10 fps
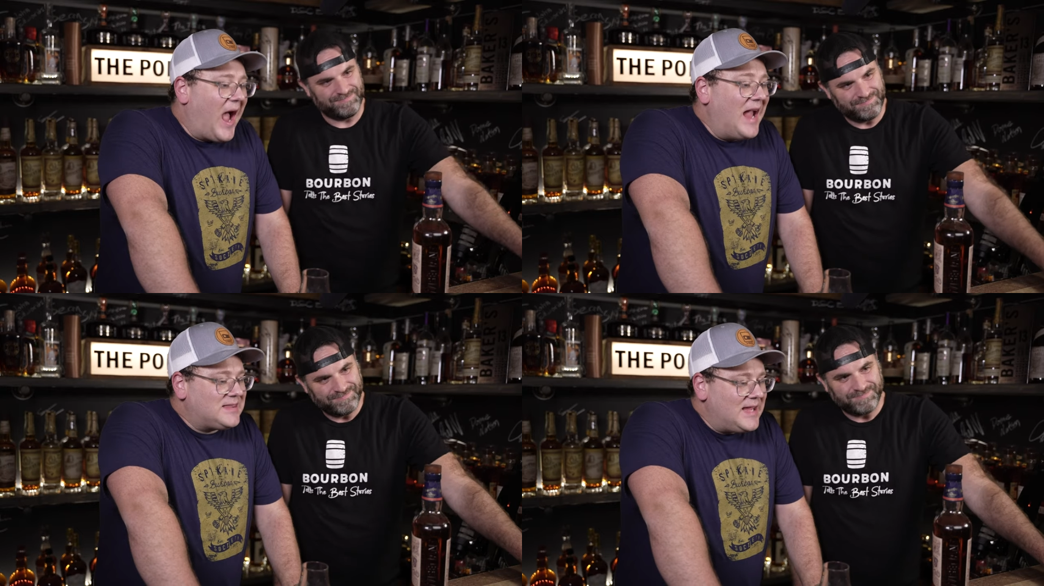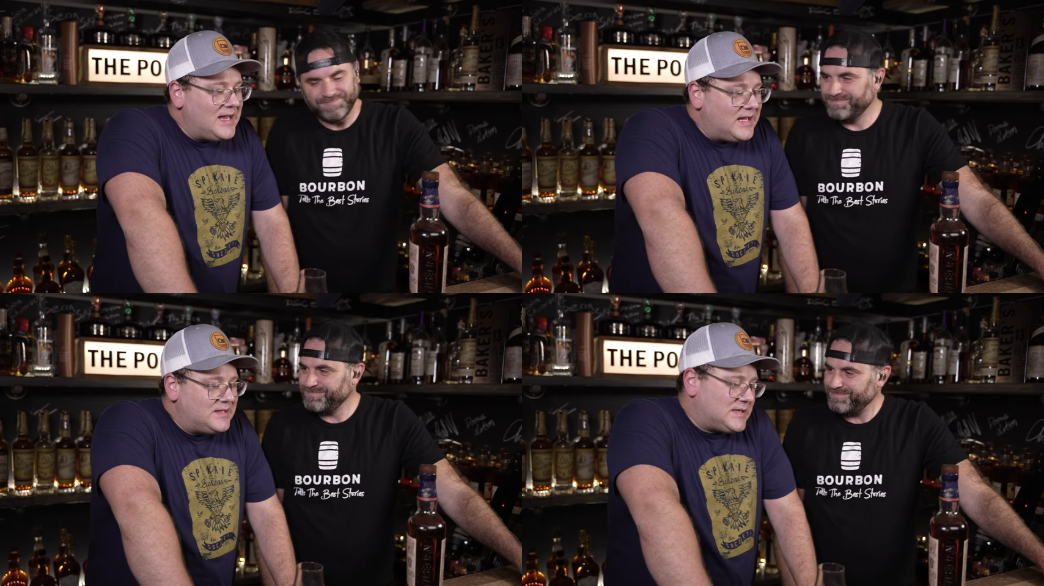Speaker 1: I
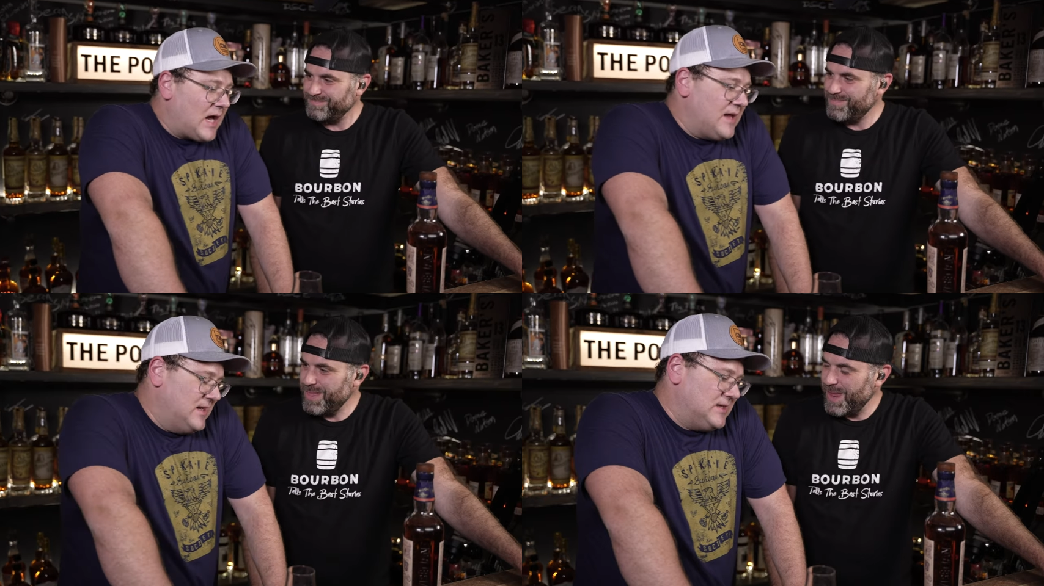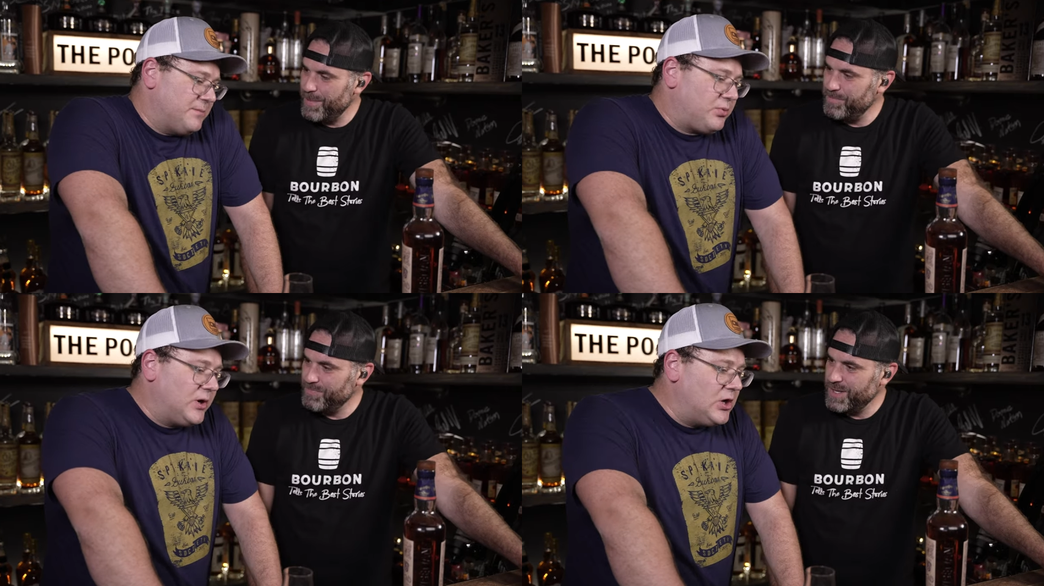think it's I think it's
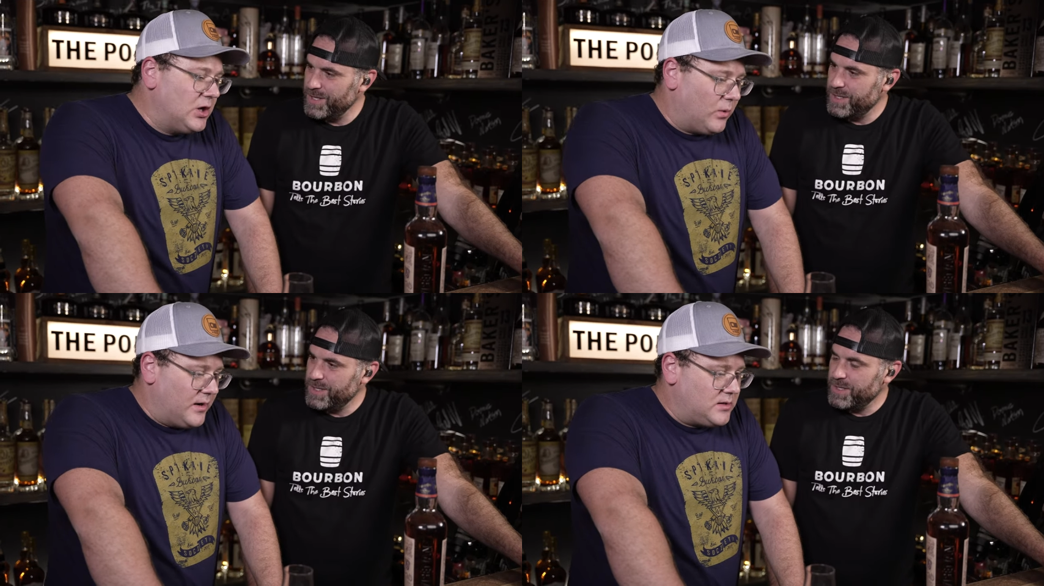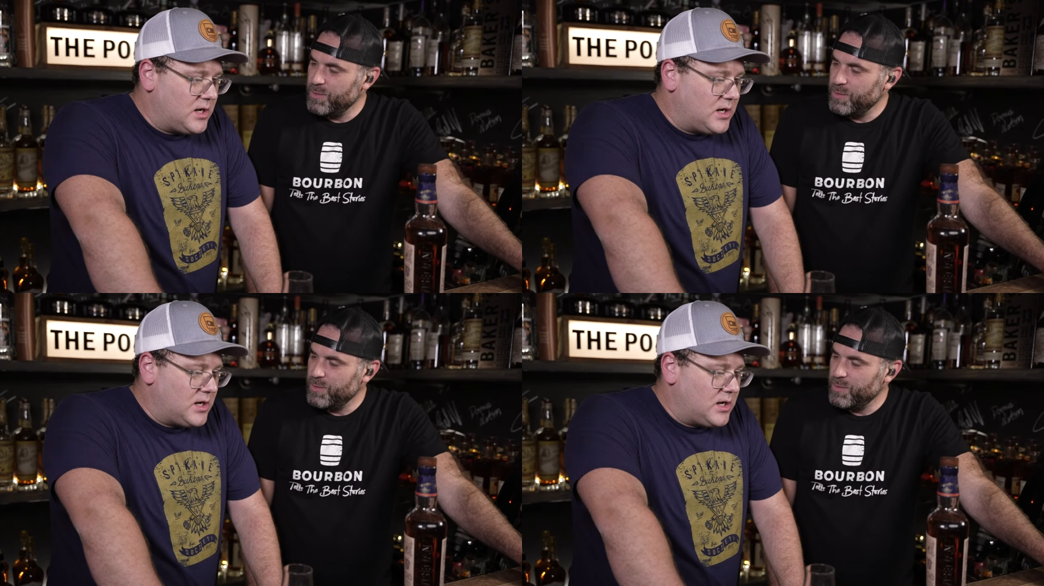a pretty good one.